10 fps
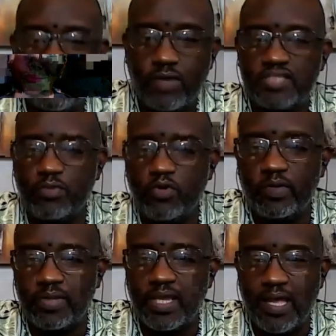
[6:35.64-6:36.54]
rights
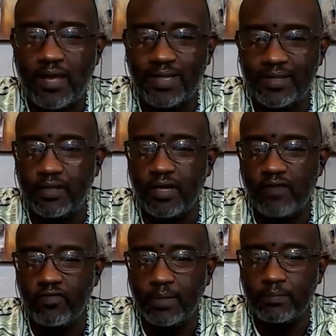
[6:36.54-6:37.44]
movement played out in the
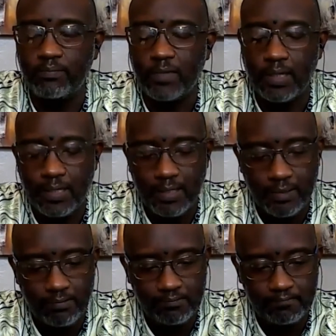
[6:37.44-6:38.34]

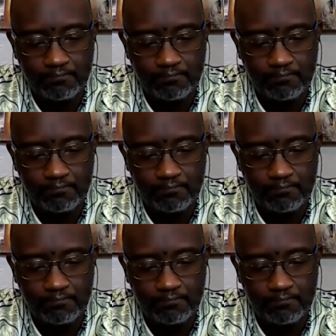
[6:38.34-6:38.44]
government.